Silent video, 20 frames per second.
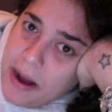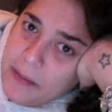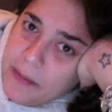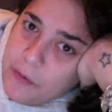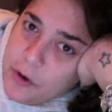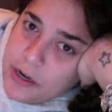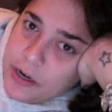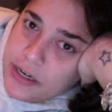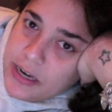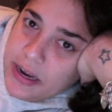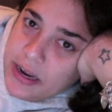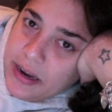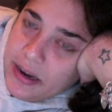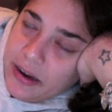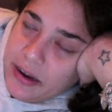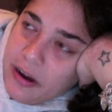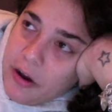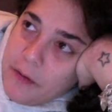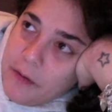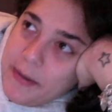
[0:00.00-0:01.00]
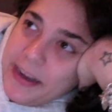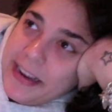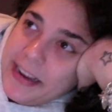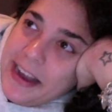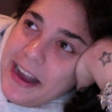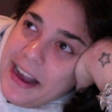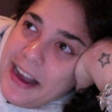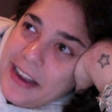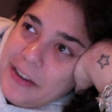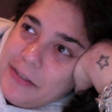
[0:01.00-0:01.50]
one day." Oh my
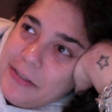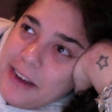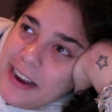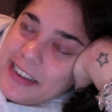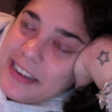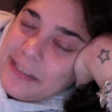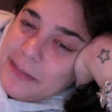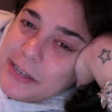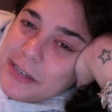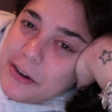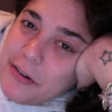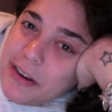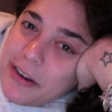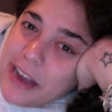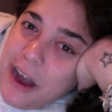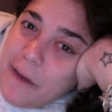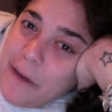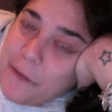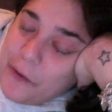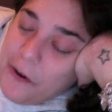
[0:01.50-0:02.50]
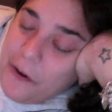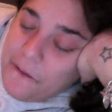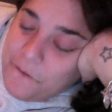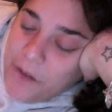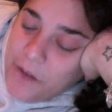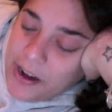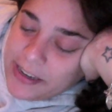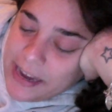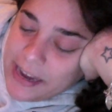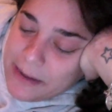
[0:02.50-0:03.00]
god, you guys have been going out for a
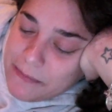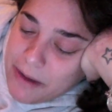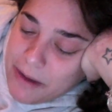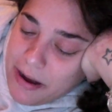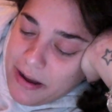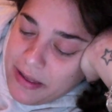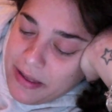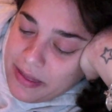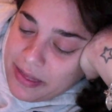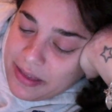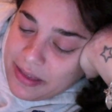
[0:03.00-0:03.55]
fucking month.